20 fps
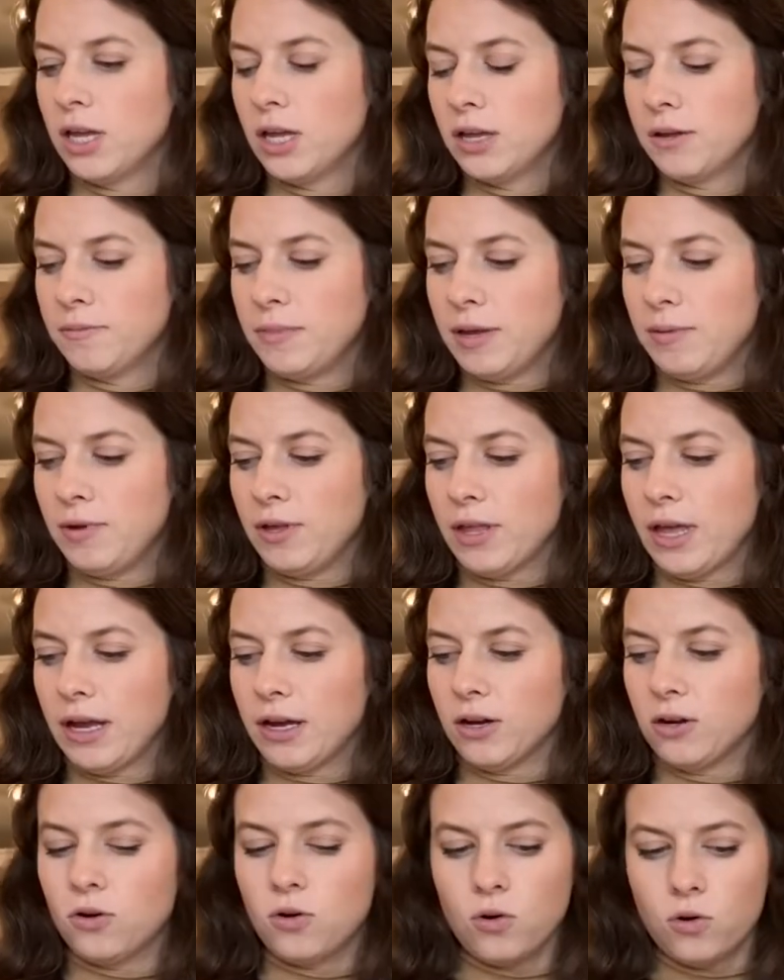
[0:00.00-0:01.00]
maybe like
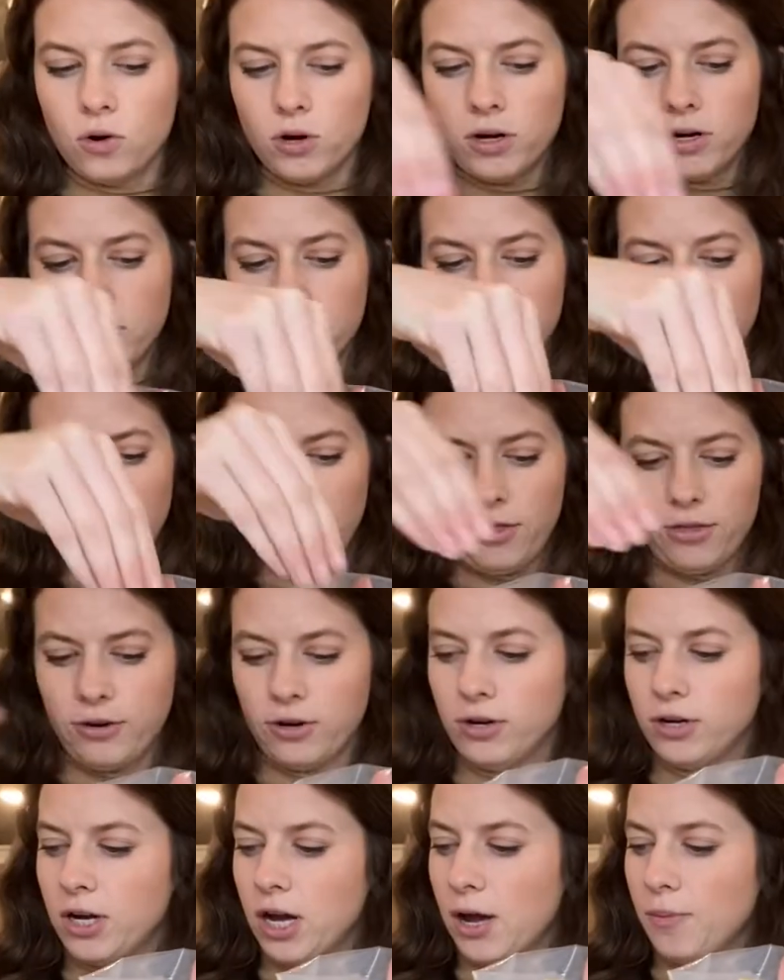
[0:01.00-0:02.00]
a quarter or a
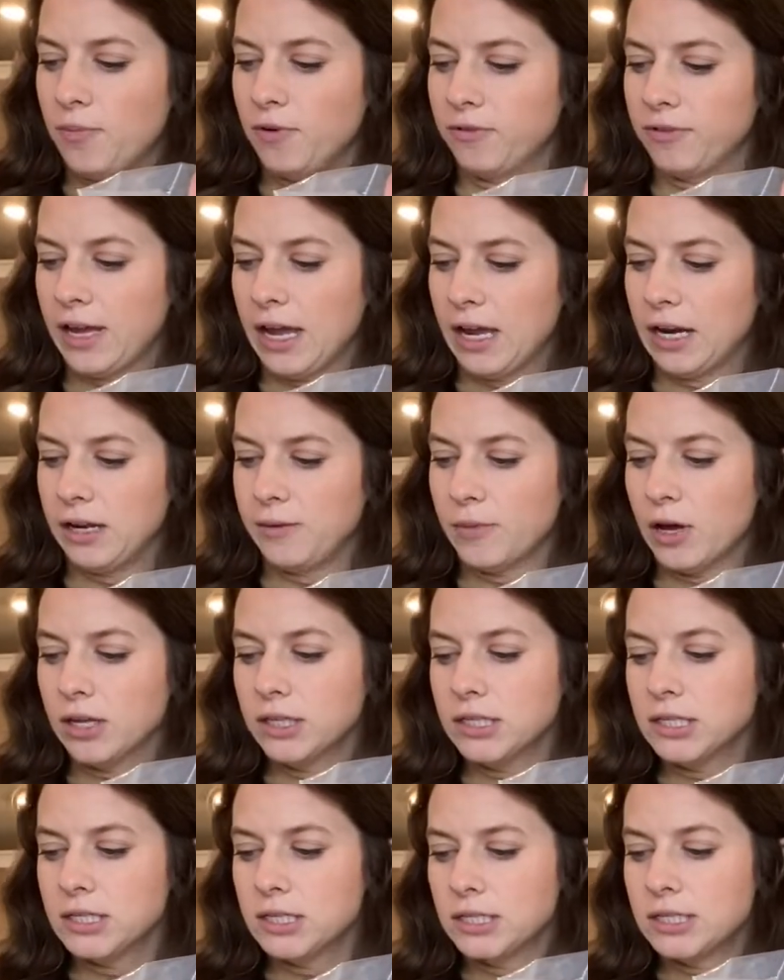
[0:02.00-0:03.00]
third cup of candy
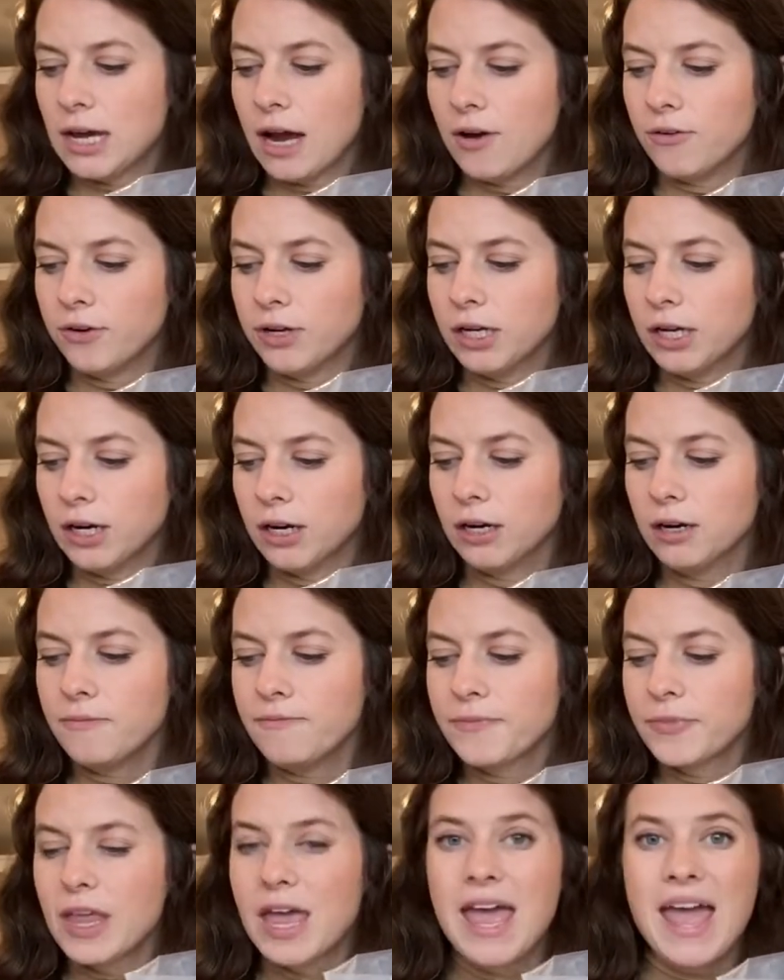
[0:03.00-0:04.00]
melts down here.
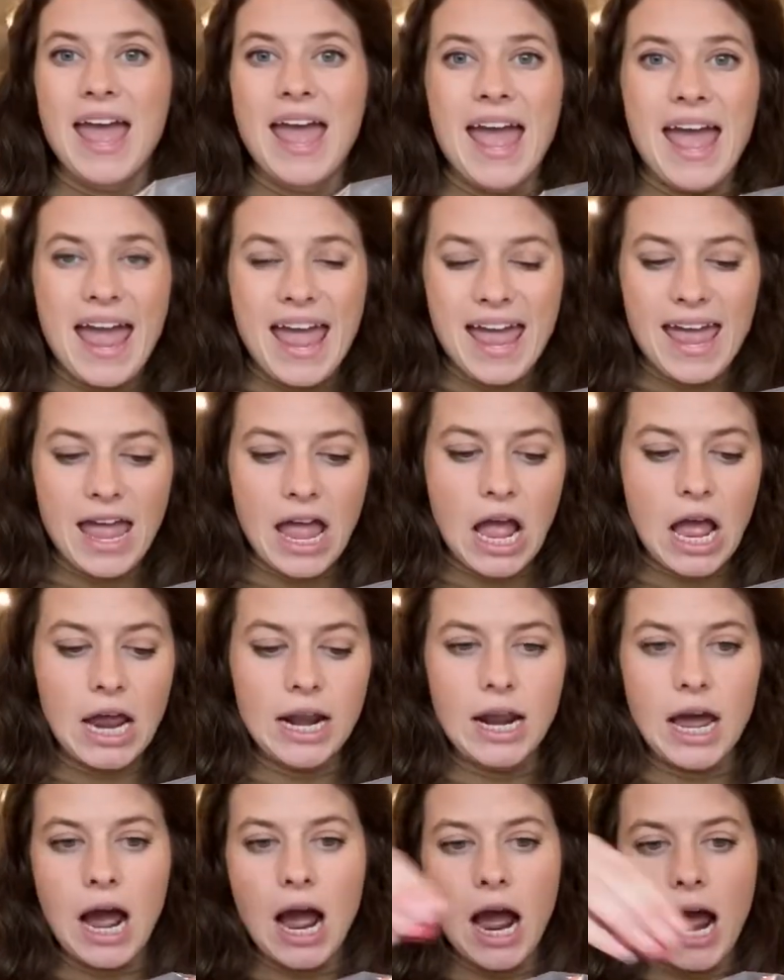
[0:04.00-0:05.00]
And
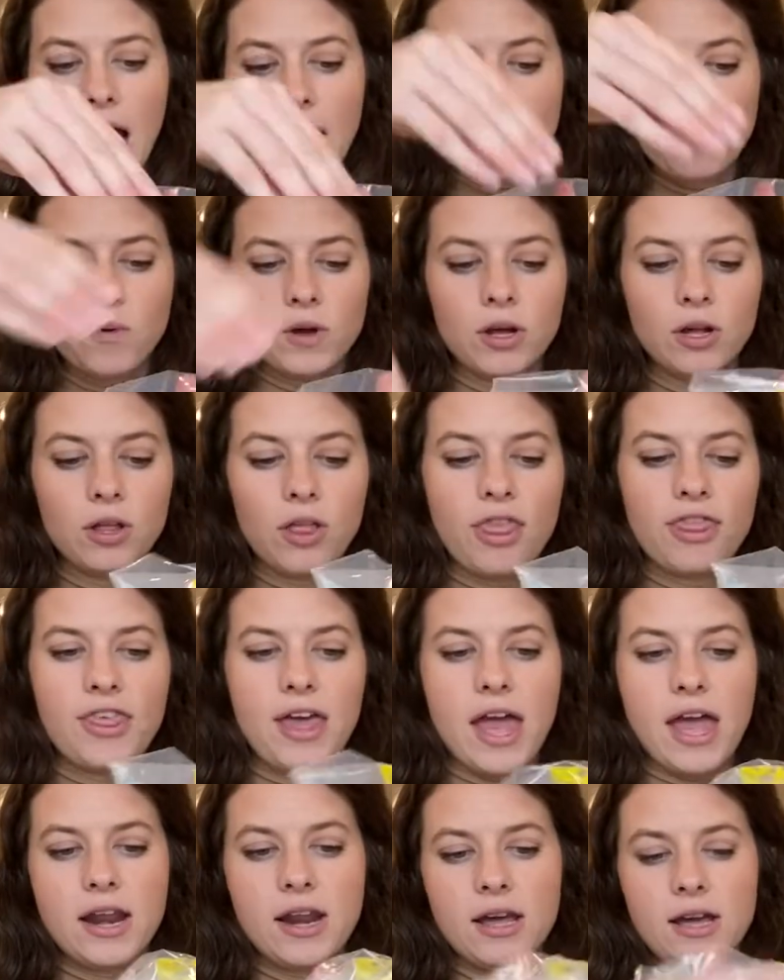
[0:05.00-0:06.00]
I will
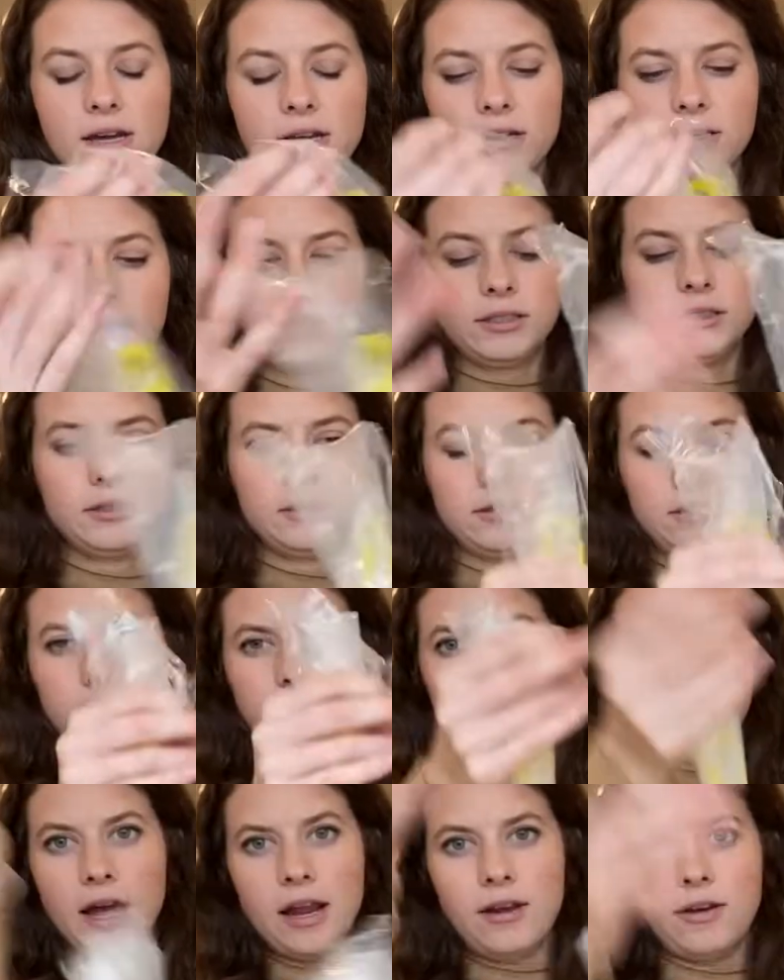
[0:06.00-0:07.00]
then
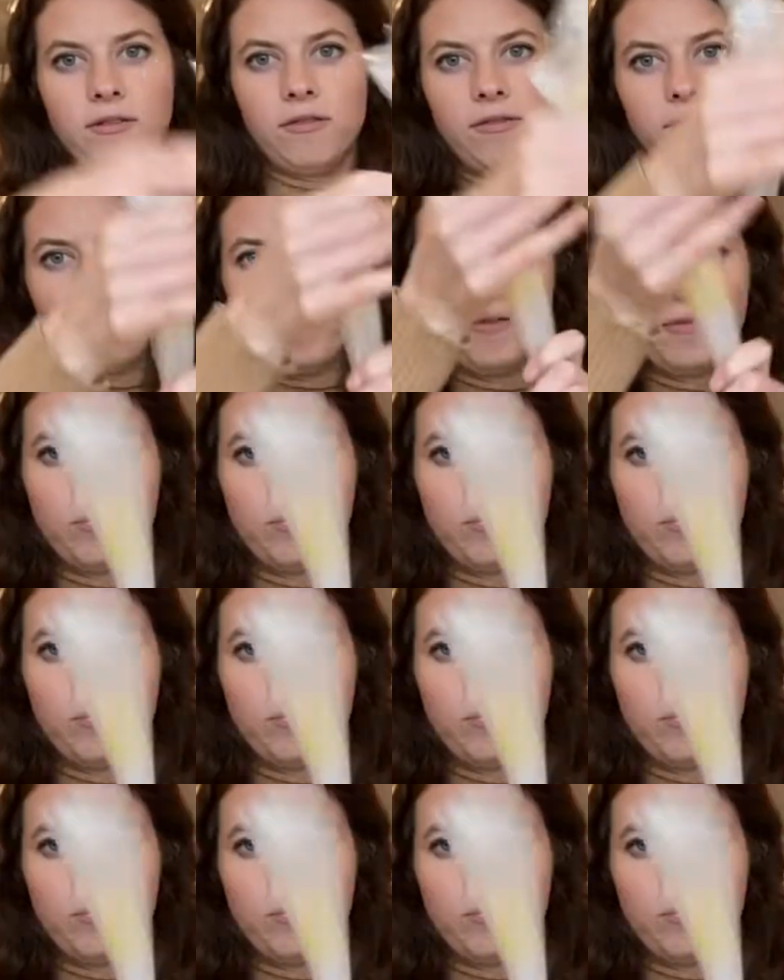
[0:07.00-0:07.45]
kind of